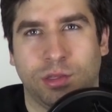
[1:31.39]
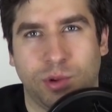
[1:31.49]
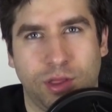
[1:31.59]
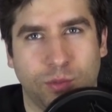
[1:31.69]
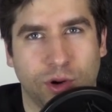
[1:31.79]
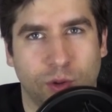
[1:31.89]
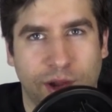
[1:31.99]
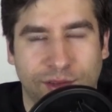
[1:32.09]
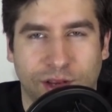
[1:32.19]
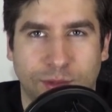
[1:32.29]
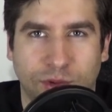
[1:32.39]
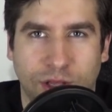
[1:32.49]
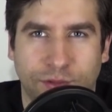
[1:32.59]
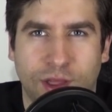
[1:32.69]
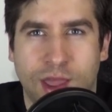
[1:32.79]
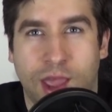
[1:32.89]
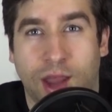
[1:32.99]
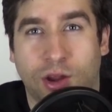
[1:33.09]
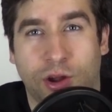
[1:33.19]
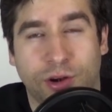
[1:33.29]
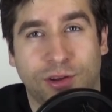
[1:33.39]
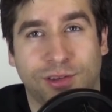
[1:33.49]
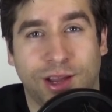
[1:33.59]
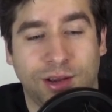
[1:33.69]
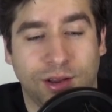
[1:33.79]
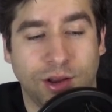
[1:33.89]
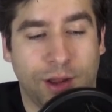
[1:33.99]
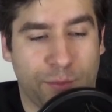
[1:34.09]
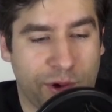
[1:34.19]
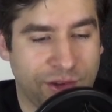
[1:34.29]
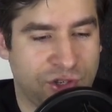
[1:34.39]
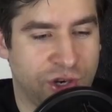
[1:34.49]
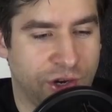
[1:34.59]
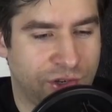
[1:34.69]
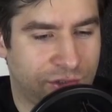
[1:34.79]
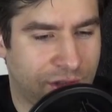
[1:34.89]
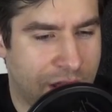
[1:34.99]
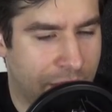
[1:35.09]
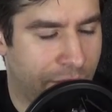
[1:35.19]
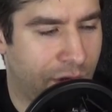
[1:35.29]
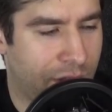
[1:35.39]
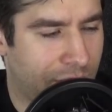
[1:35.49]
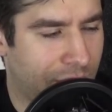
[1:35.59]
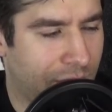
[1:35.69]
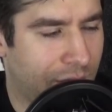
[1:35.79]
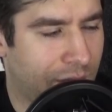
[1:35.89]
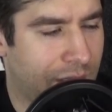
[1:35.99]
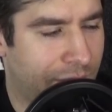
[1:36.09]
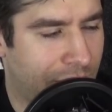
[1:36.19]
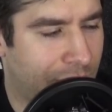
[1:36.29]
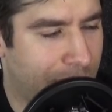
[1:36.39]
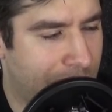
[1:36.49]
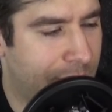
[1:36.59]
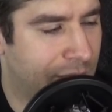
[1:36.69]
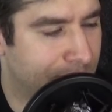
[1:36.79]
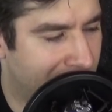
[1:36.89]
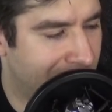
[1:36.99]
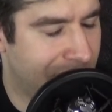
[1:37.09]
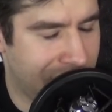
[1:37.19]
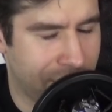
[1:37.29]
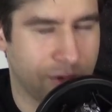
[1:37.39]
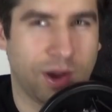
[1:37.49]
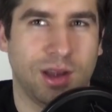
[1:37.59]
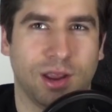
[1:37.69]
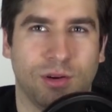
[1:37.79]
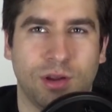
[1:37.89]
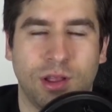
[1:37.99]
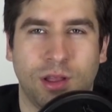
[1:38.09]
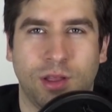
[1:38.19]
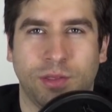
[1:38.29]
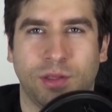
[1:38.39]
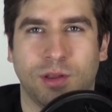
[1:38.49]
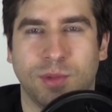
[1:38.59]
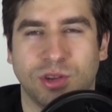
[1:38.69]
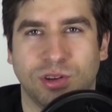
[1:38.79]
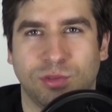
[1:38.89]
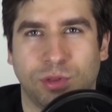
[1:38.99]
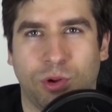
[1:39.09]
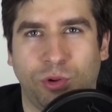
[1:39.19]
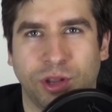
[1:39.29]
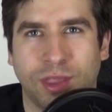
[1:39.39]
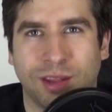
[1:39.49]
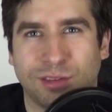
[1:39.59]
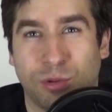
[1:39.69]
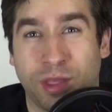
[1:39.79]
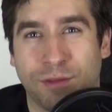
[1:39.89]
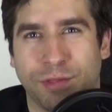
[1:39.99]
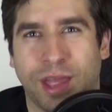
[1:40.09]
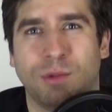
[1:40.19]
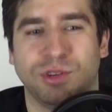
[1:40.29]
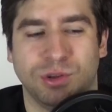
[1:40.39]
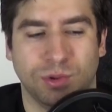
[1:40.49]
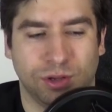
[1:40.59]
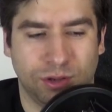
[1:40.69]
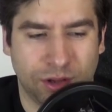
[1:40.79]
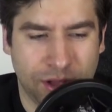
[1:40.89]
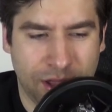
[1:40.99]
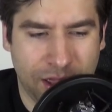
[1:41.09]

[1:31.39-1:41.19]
Three of them were arrested, I believe, and Conor decided to not press charges. They're not giving Khabib his money either right now. The commission is withholding that, so think of that what you will.